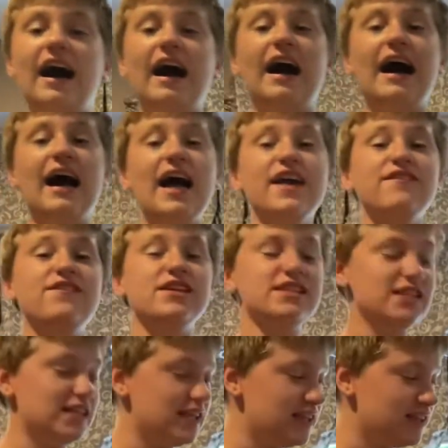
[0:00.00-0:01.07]
I
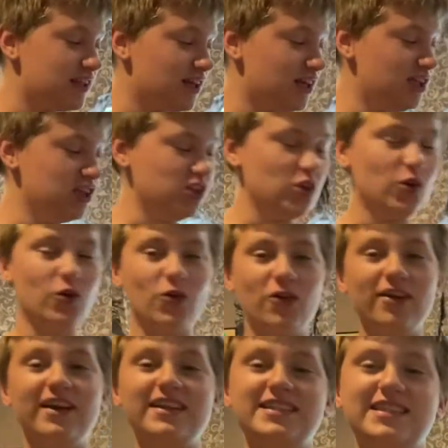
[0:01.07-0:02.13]
visited the
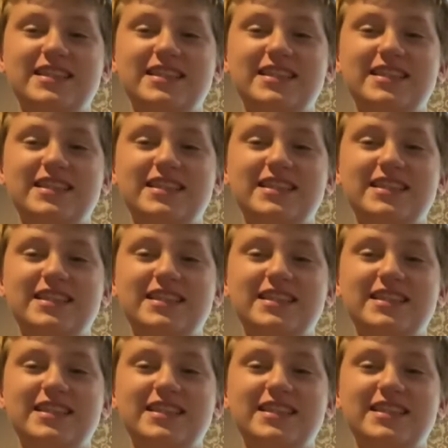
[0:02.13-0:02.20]
glorious